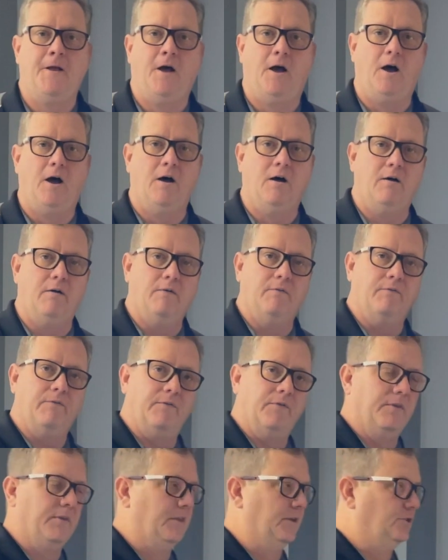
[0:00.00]
of
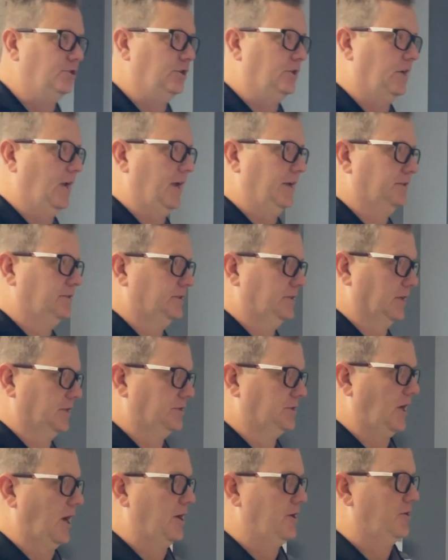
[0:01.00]
the
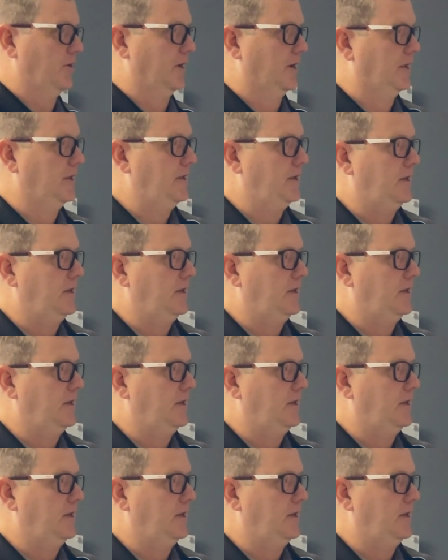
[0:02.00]
GA-600.